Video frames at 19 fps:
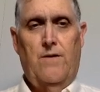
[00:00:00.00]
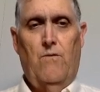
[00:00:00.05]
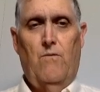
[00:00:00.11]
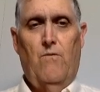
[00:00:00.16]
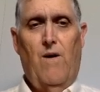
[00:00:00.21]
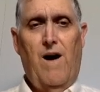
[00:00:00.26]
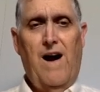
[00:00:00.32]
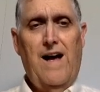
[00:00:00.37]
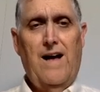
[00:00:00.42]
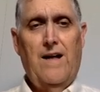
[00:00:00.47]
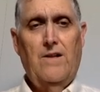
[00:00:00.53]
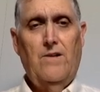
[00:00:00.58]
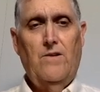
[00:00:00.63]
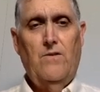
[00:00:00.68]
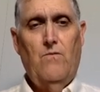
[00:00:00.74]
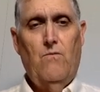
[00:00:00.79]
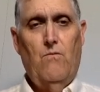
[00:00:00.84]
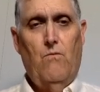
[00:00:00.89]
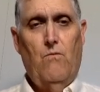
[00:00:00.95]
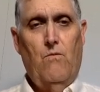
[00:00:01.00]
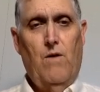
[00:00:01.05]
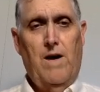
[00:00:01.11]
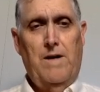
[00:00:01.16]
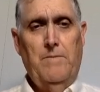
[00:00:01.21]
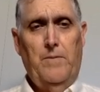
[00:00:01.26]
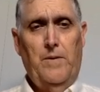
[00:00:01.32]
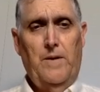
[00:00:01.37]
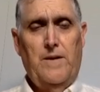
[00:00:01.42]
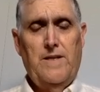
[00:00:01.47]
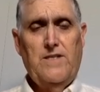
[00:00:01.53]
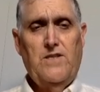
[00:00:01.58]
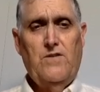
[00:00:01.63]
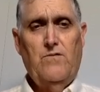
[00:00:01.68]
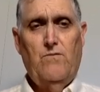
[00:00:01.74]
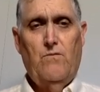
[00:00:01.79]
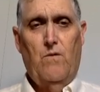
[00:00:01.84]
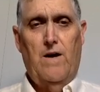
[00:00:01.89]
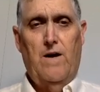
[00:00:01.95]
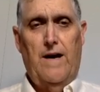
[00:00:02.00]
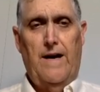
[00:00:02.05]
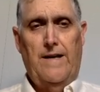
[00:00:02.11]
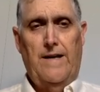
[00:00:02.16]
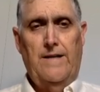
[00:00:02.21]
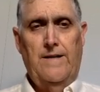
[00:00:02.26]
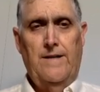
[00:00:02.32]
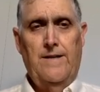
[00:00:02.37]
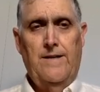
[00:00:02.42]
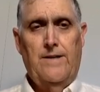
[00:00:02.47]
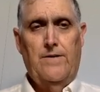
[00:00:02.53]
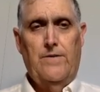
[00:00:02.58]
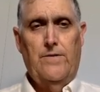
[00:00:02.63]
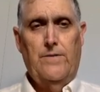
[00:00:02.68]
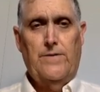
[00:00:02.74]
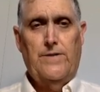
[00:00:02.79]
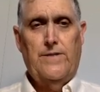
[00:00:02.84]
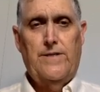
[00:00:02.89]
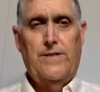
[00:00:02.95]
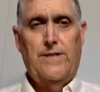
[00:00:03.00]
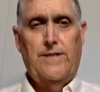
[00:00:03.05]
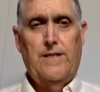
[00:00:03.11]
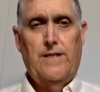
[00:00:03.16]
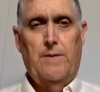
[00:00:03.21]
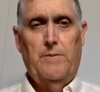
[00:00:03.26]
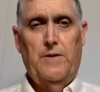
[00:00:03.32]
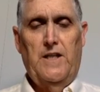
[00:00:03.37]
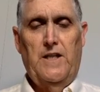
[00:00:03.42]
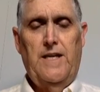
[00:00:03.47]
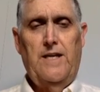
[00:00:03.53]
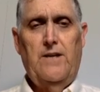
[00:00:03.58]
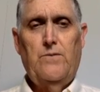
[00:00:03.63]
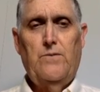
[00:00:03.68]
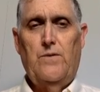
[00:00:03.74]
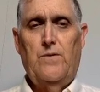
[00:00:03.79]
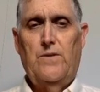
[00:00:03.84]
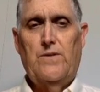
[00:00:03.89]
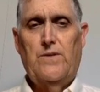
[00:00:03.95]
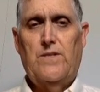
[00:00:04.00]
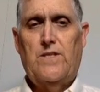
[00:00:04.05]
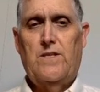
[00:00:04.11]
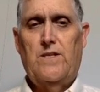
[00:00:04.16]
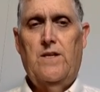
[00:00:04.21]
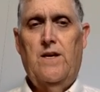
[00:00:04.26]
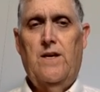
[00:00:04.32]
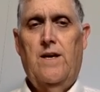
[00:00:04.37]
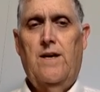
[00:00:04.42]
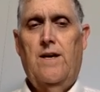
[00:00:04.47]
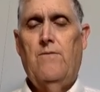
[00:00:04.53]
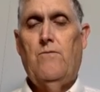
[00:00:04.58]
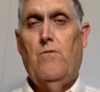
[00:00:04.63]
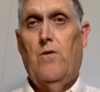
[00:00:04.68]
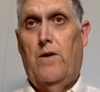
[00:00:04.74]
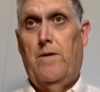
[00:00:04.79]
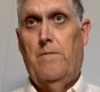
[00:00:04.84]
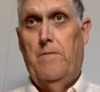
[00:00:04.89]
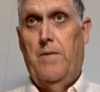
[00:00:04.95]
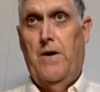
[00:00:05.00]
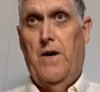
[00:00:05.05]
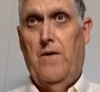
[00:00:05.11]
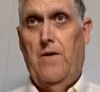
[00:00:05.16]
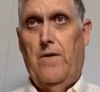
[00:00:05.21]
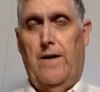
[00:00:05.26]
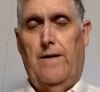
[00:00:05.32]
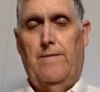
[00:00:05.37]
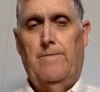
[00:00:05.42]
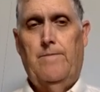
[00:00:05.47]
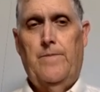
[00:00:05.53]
While 1 plus 1, notice the double equals, we're comparing.